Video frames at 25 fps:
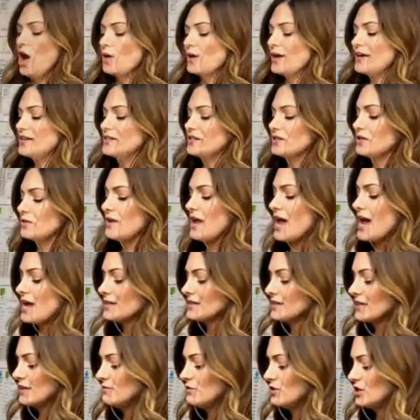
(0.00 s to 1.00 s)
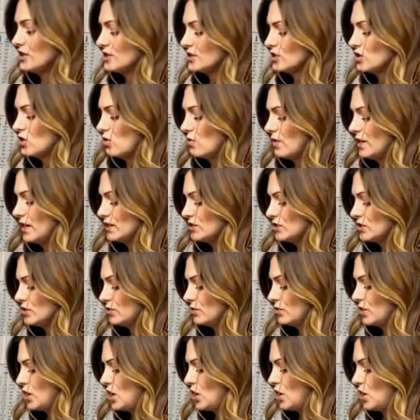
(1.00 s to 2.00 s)
Okay, so next I'm just going
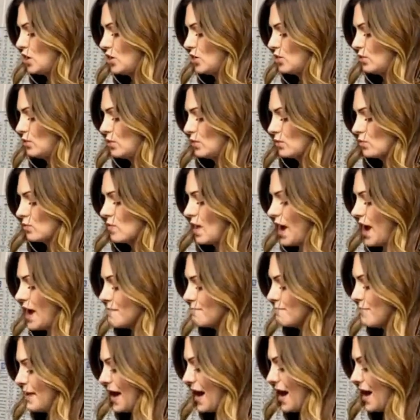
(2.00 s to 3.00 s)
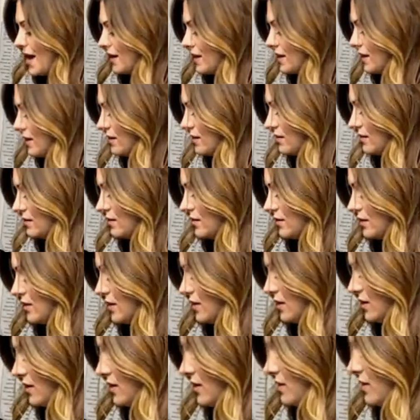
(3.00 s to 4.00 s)
to go right back,
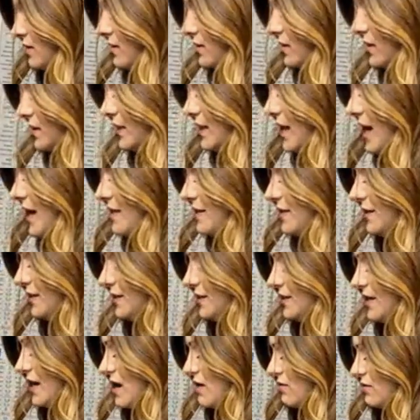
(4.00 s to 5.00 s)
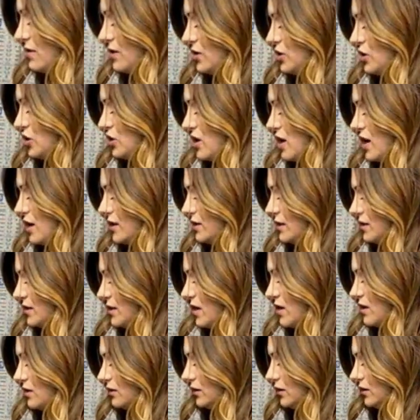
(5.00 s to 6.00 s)
slide this down
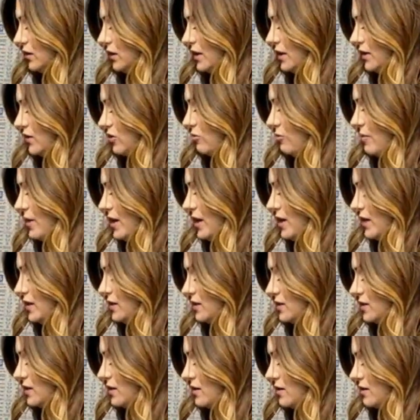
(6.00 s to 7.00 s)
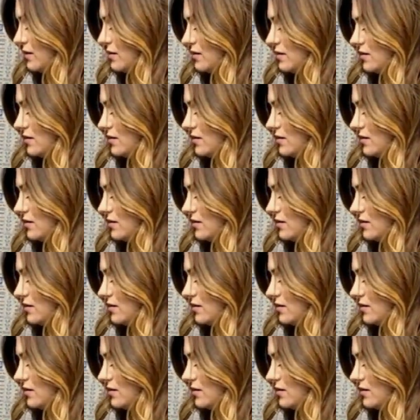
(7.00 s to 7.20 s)
just a little bit.